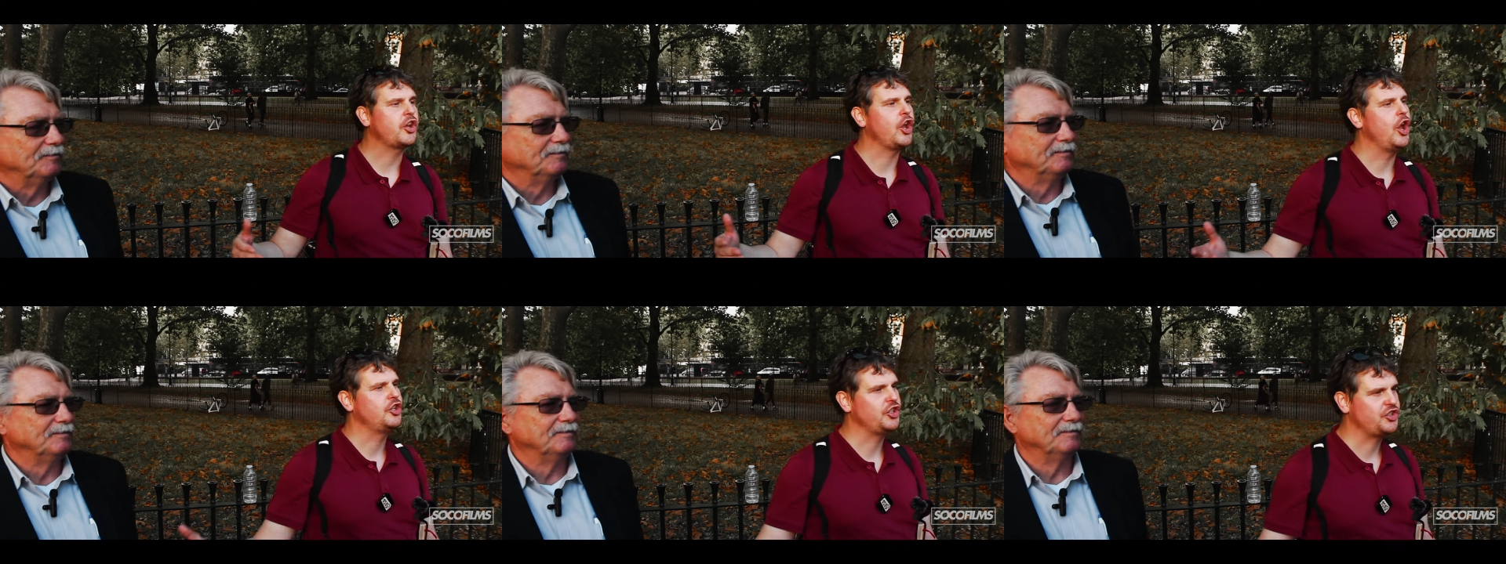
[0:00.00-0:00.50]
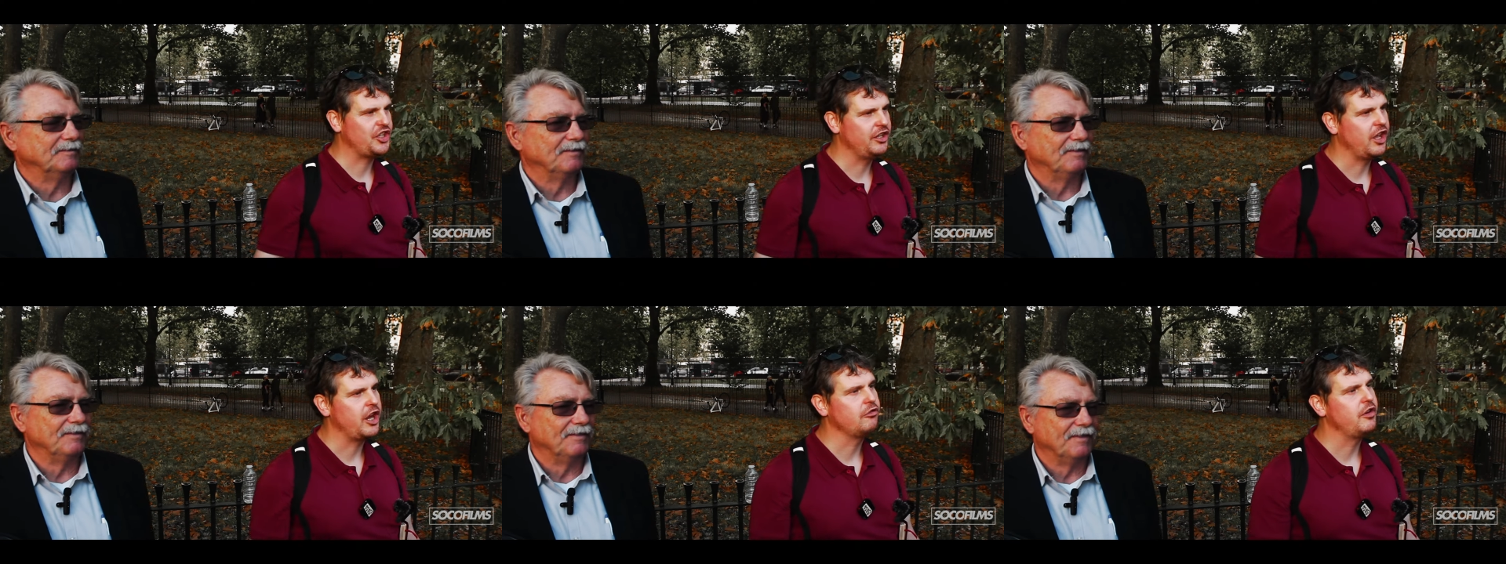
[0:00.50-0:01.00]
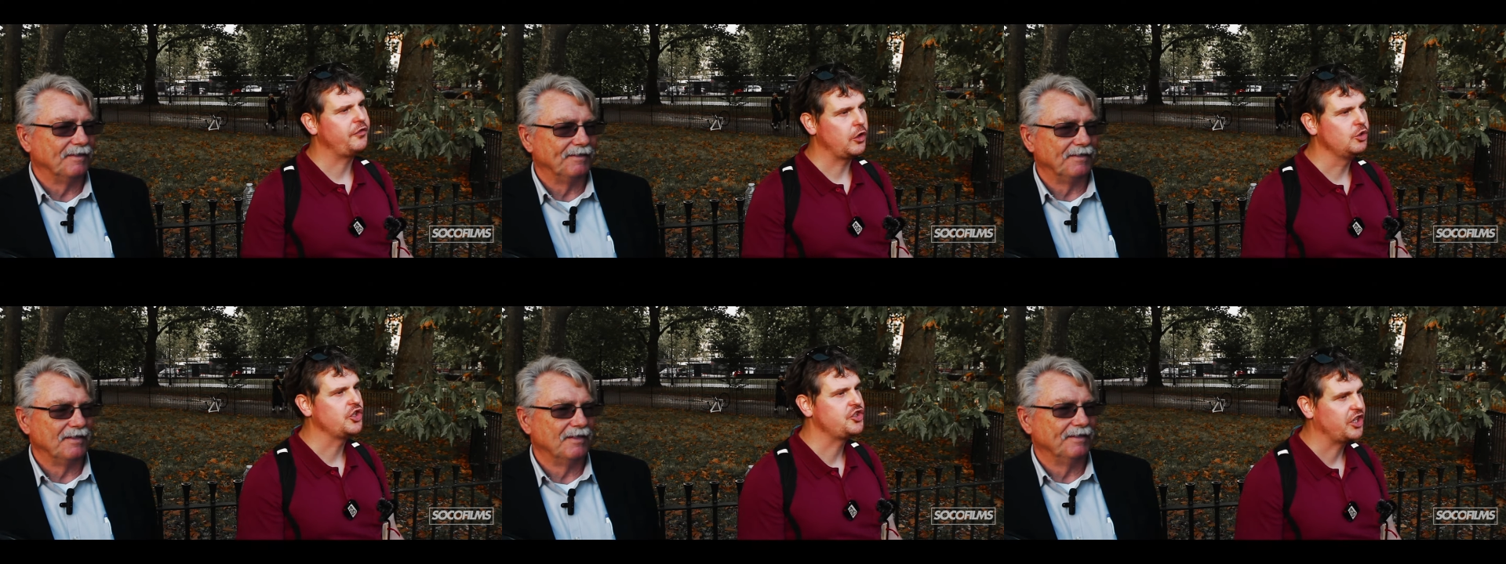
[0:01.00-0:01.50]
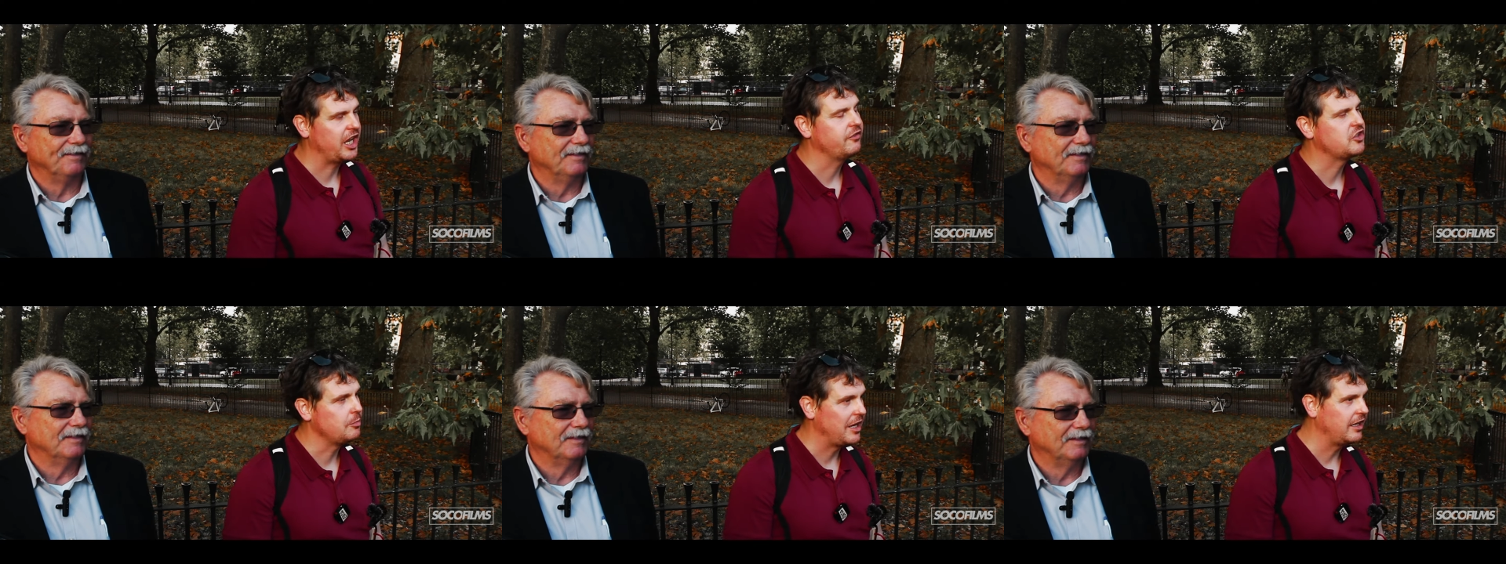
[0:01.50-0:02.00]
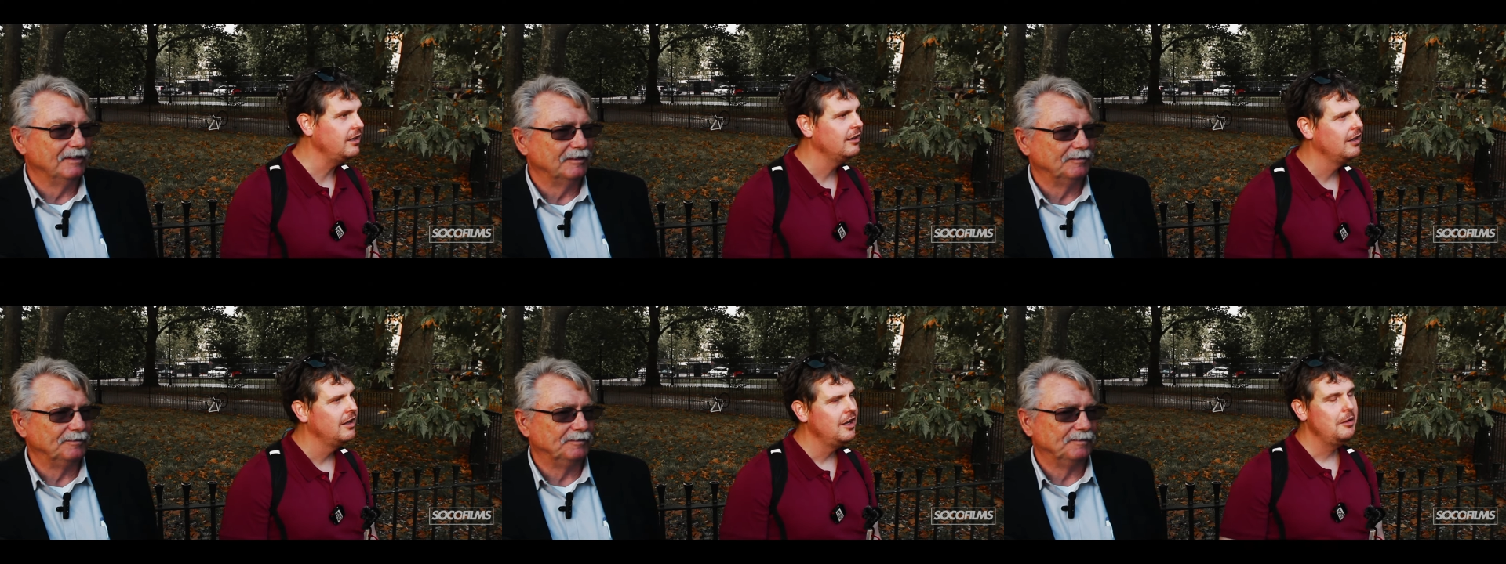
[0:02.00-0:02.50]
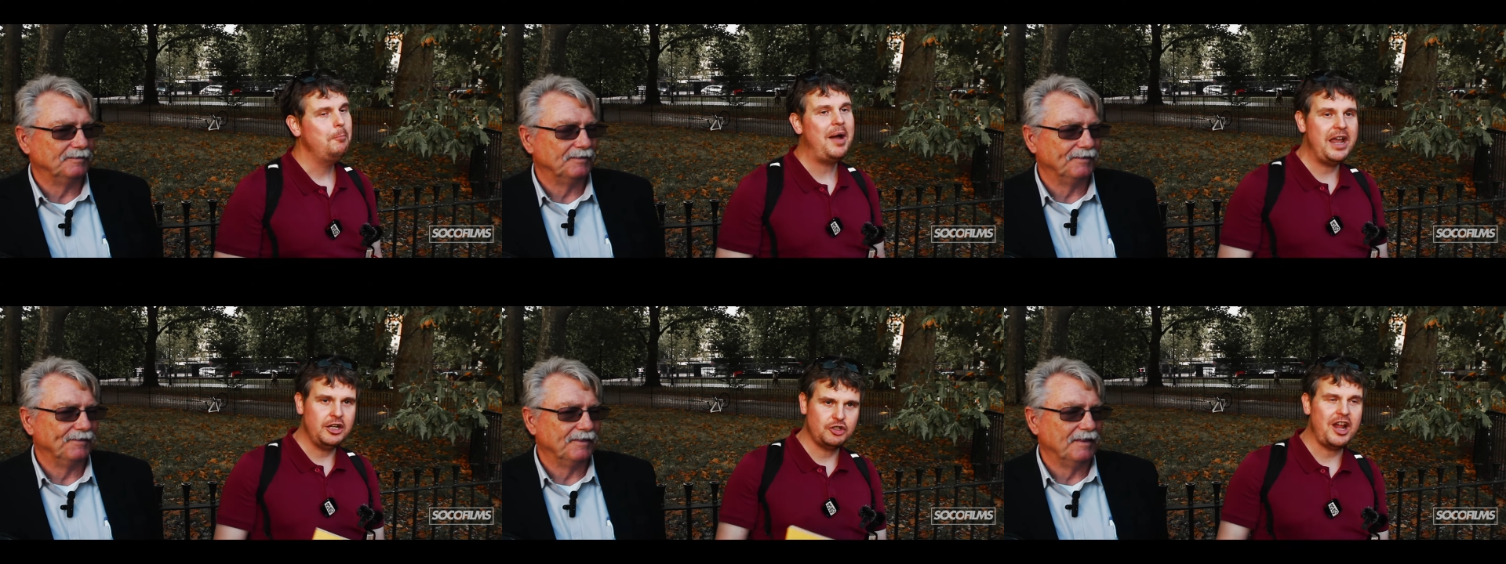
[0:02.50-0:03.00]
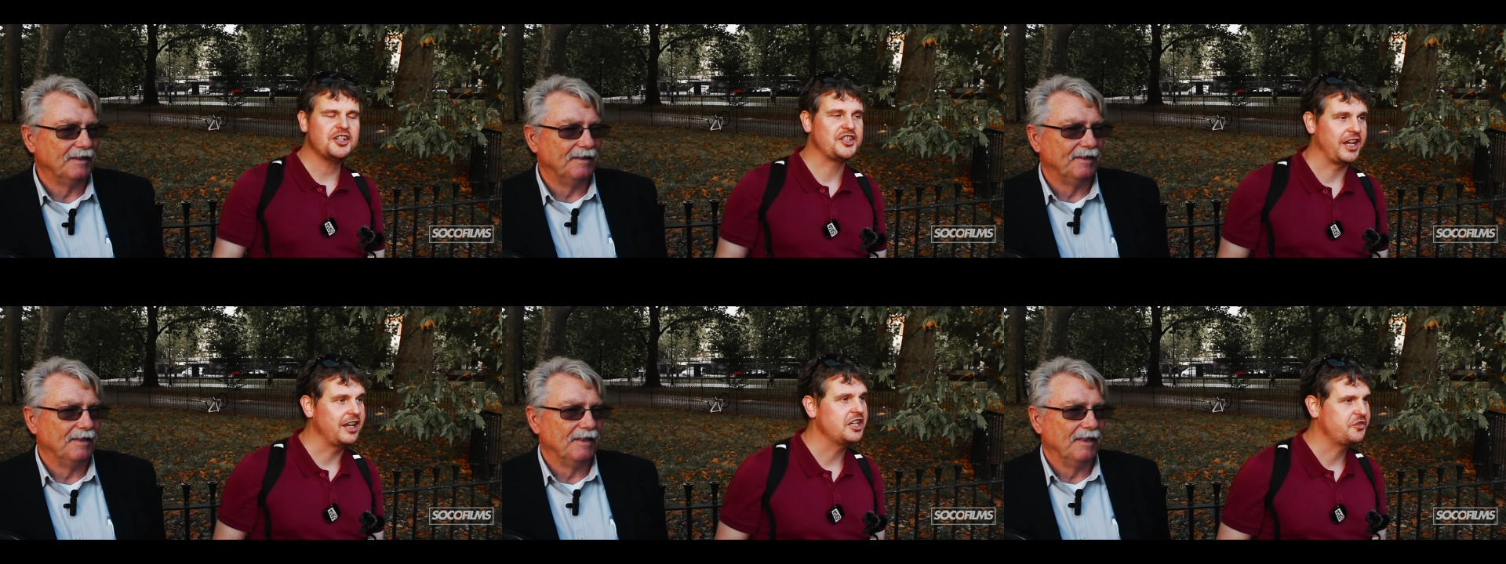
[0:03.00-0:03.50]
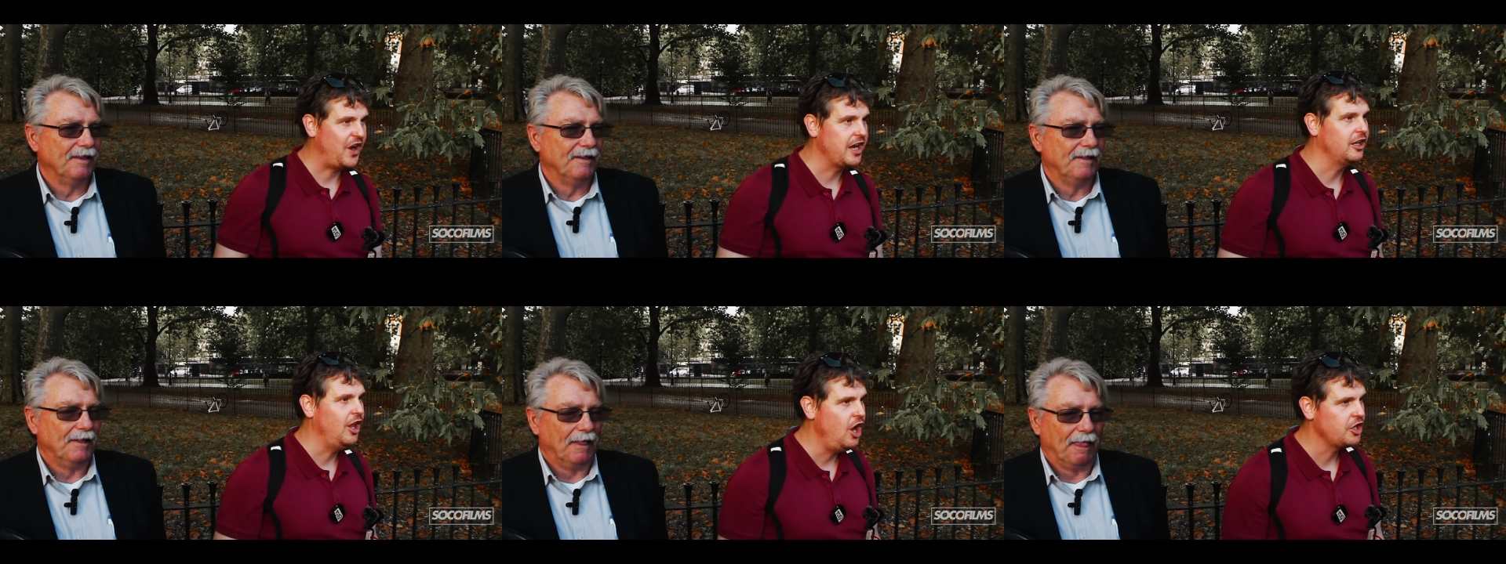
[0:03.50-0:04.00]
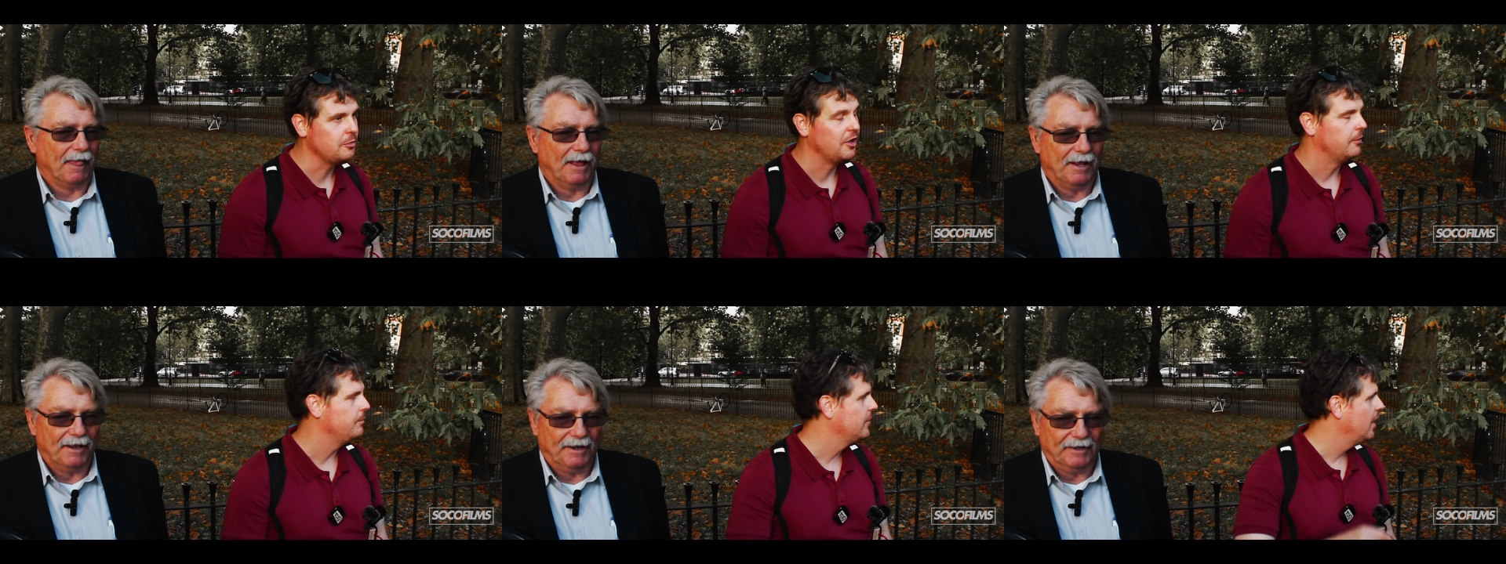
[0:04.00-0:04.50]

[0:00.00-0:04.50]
Speaker 1: the courtesy that he refuses to give to me by addressing his final argument.